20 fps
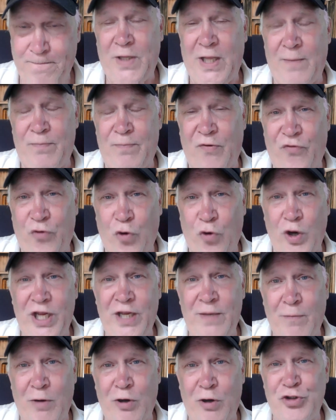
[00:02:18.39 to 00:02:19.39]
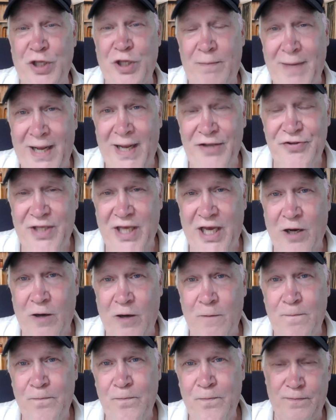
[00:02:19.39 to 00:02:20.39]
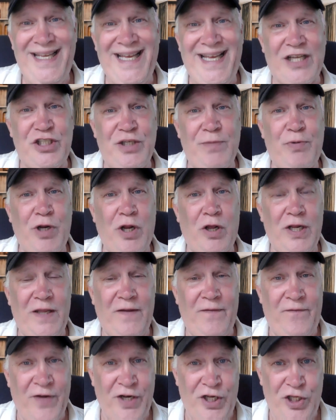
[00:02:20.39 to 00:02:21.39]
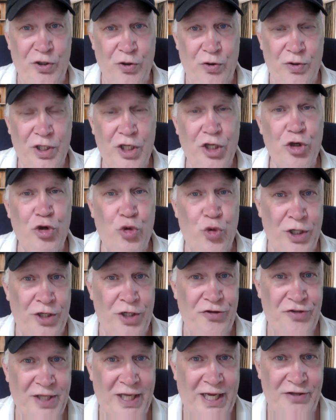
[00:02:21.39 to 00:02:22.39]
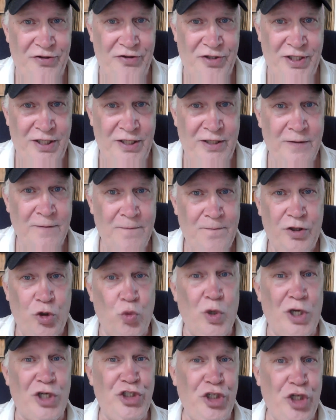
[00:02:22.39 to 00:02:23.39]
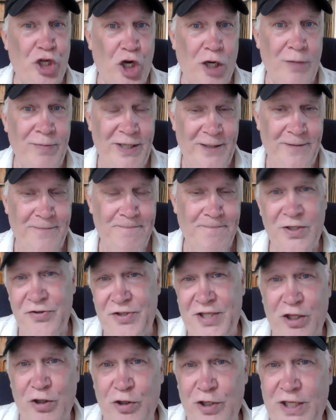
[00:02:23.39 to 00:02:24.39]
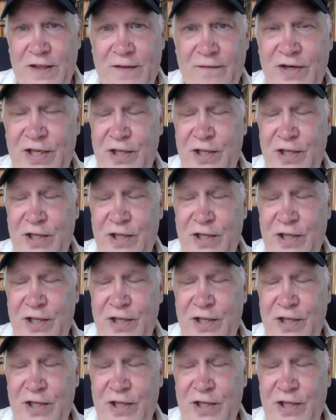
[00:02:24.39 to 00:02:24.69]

And before he marched on Moscow, he actually put out a video criticizing the Russian army. Let's take a look at the